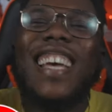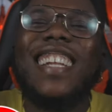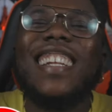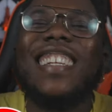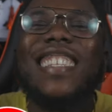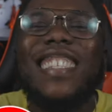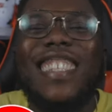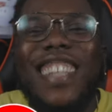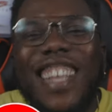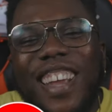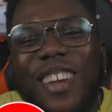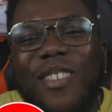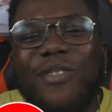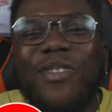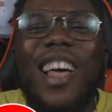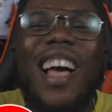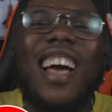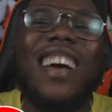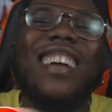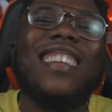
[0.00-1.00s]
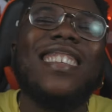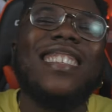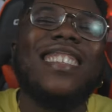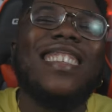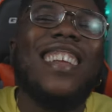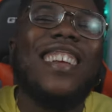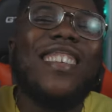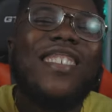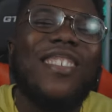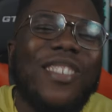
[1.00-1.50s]
the sneaker vlog, and the
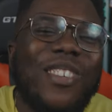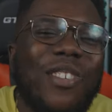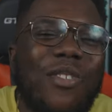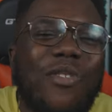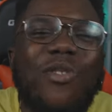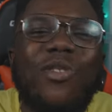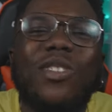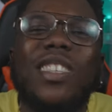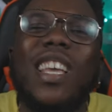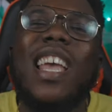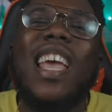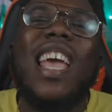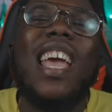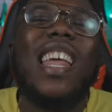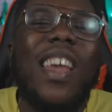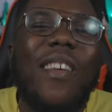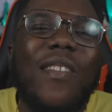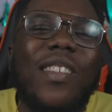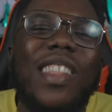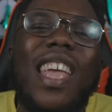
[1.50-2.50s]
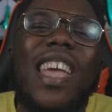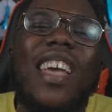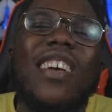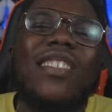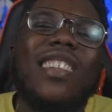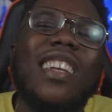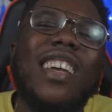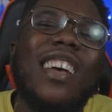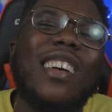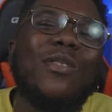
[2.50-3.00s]
sneaker news, and everything
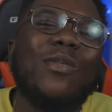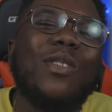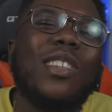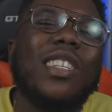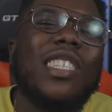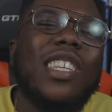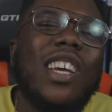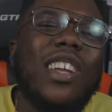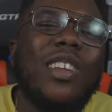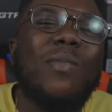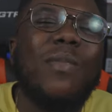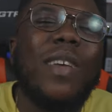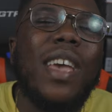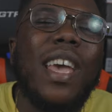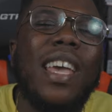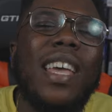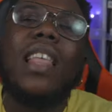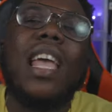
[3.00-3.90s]
else that comes with the channel, man.